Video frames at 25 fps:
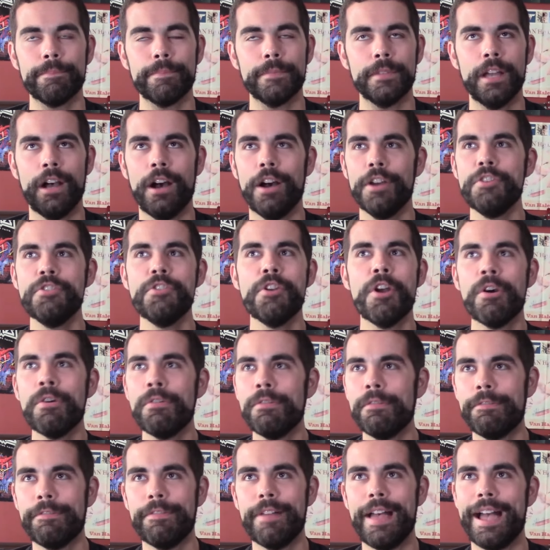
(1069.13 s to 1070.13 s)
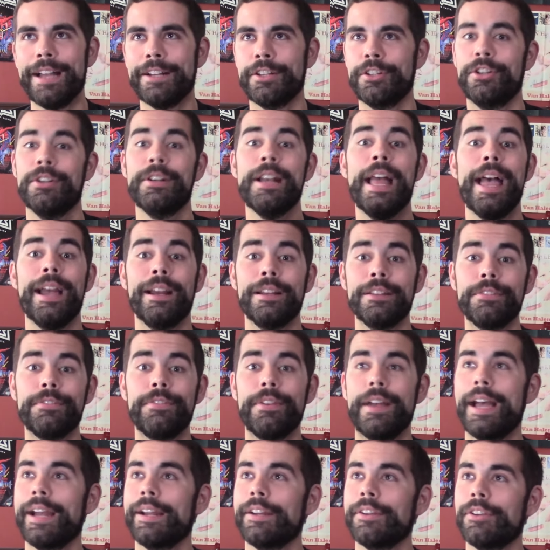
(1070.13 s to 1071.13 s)
unknown factor, an X
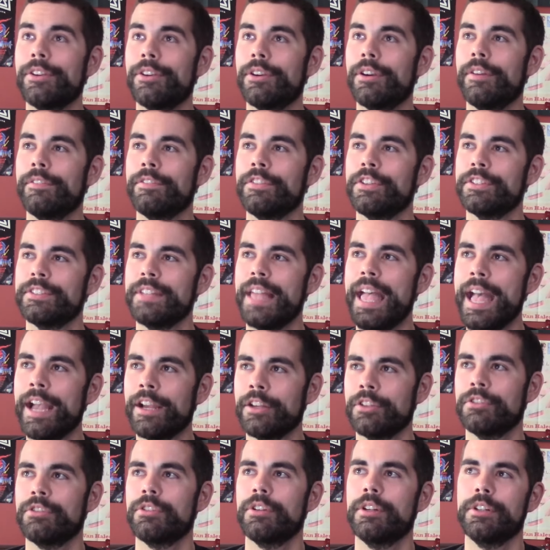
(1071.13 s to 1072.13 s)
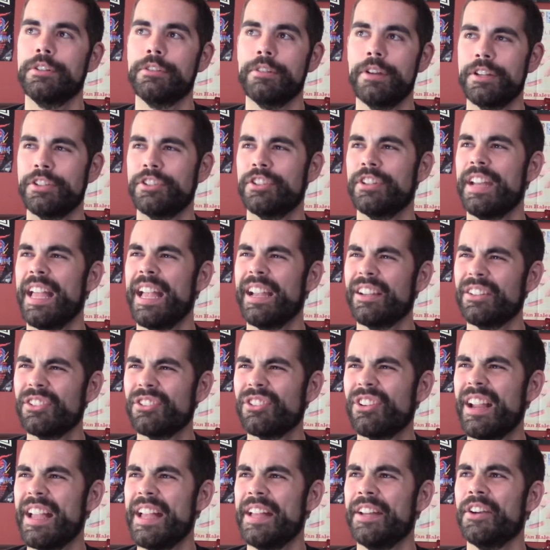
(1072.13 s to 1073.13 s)
factor of just extra aggression,
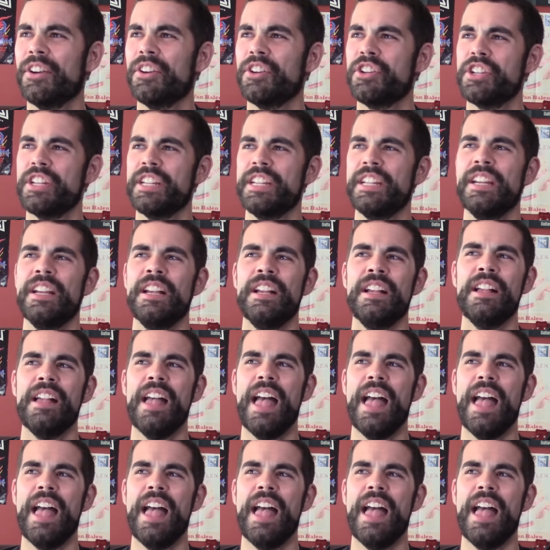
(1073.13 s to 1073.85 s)
extra energy,